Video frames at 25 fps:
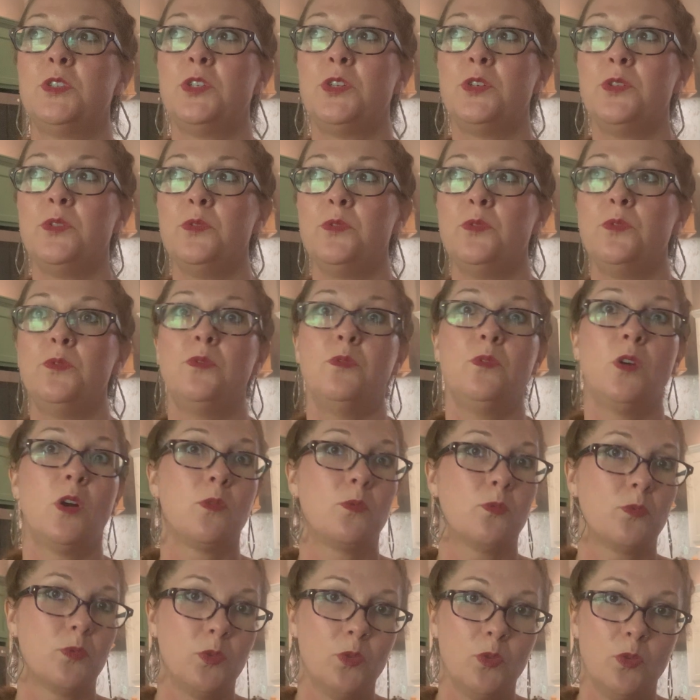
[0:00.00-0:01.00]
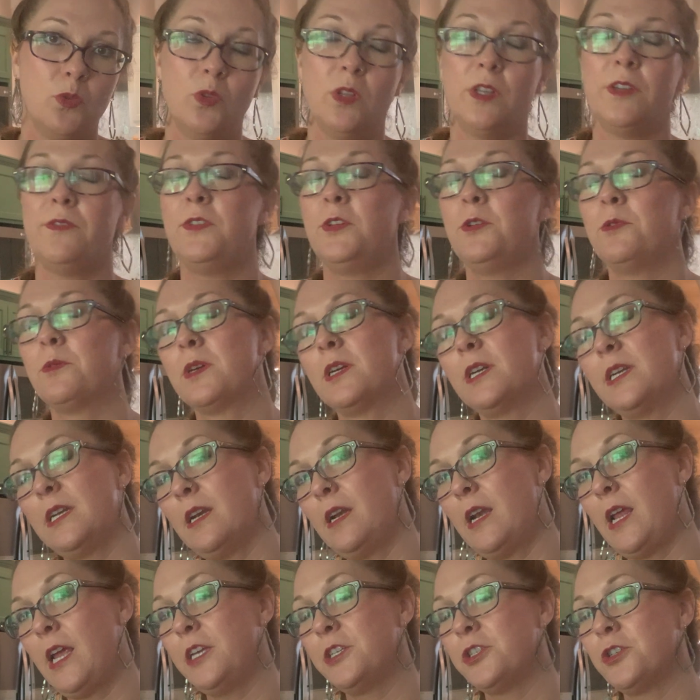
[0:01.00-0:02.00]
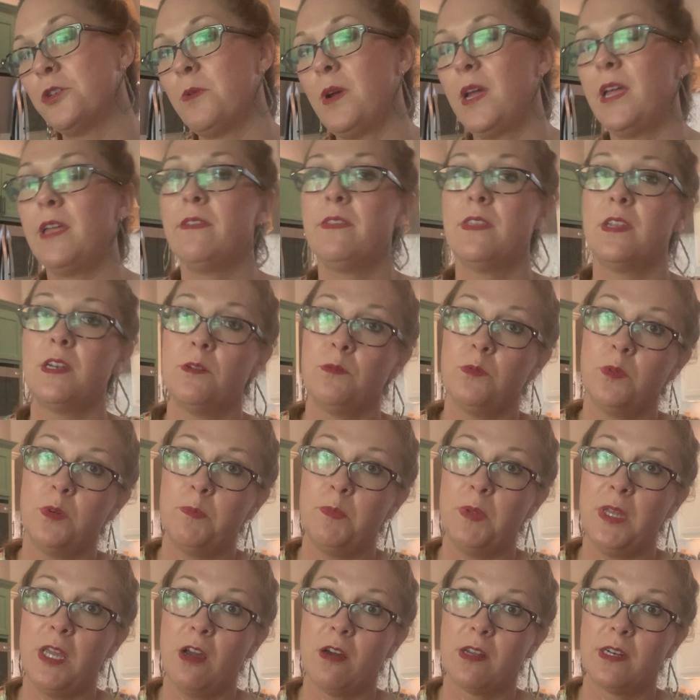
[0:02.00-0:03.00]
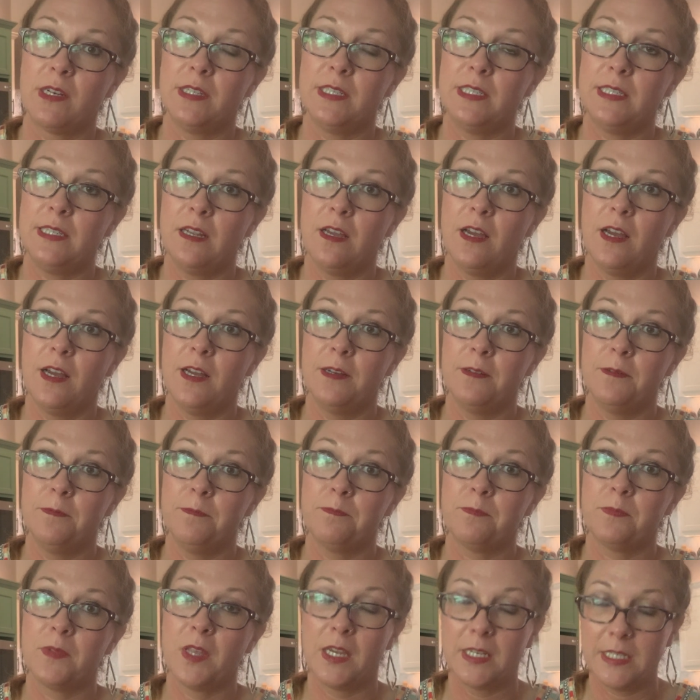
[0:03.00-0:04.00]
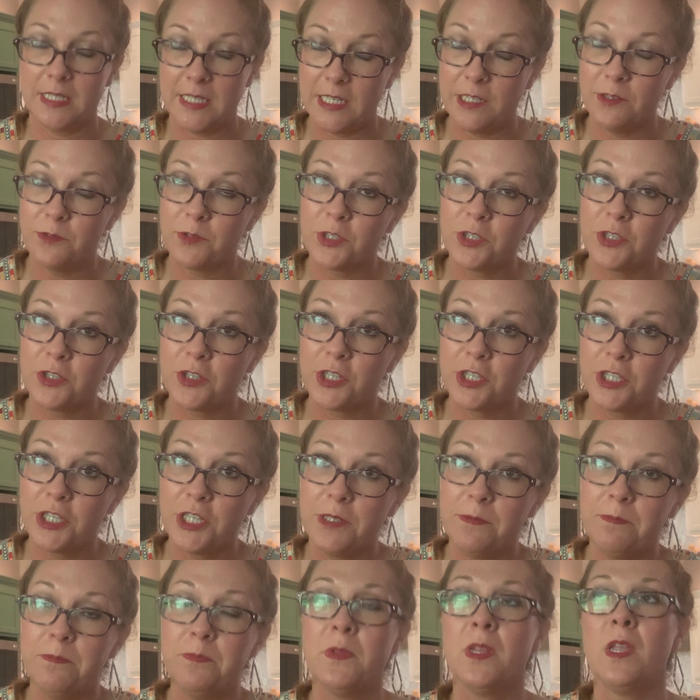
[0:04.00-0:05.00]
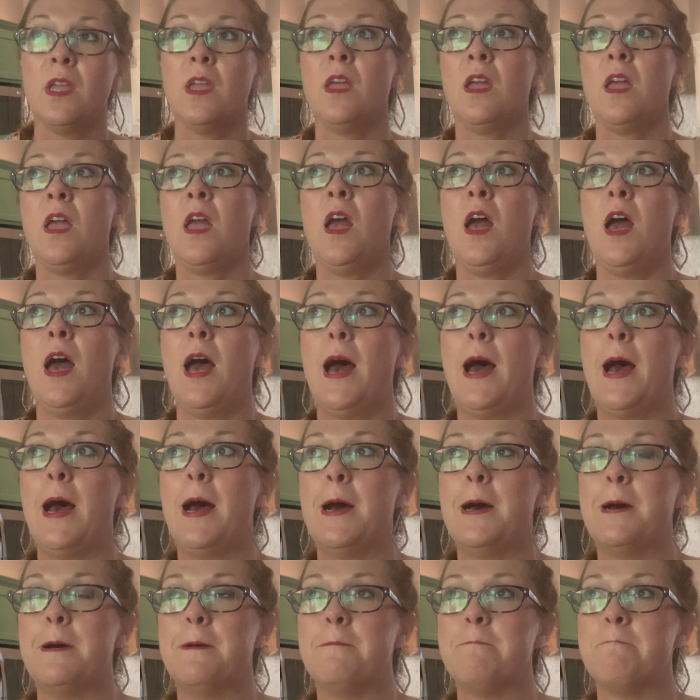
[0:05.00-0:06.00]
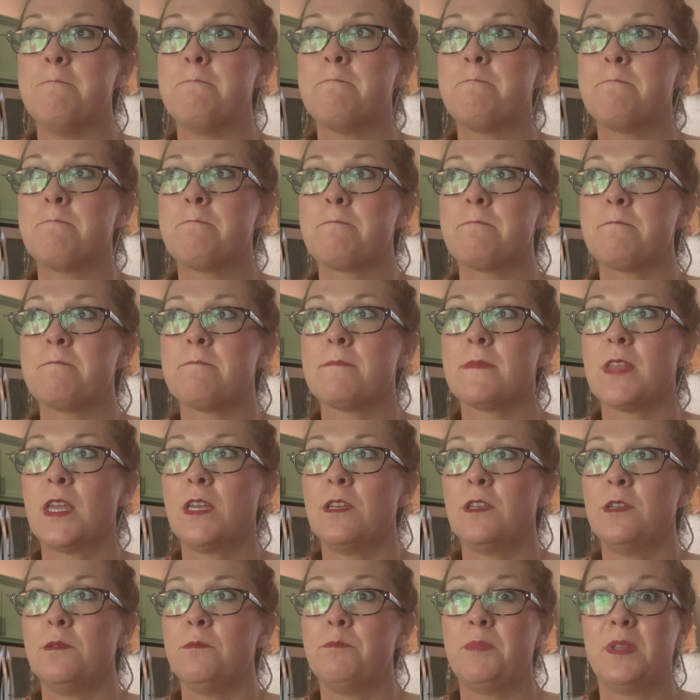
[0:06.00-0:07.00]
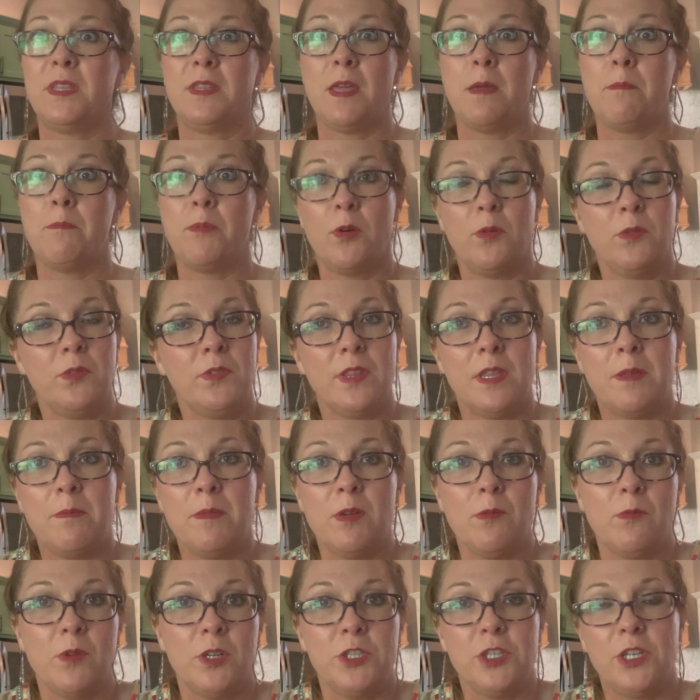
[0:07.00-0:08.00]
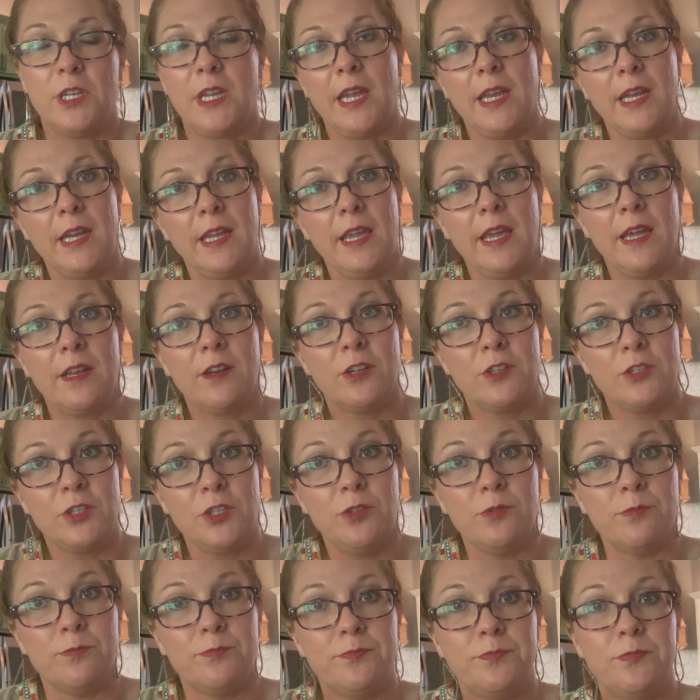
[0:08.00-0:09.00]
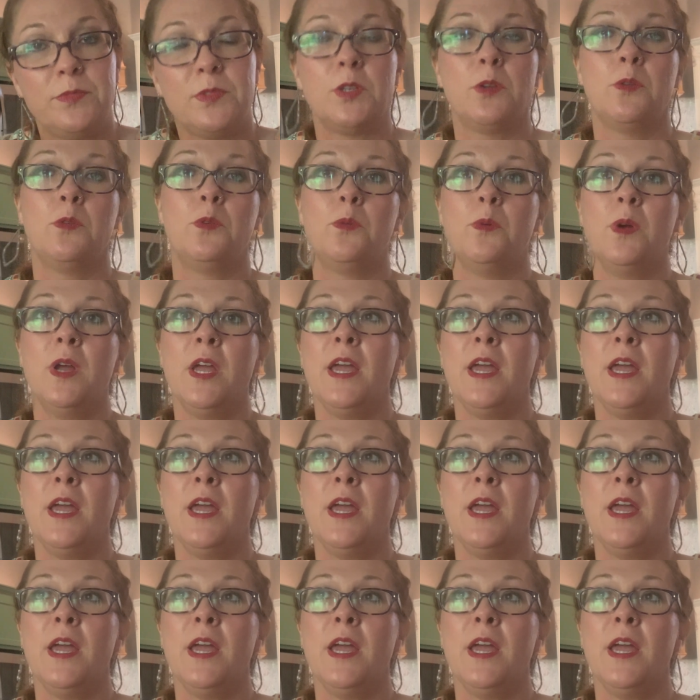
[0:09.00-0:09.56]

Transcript: to a rule if you were in an HOA than it would be on a deed restriction. But they both limit what you can and cannot do. So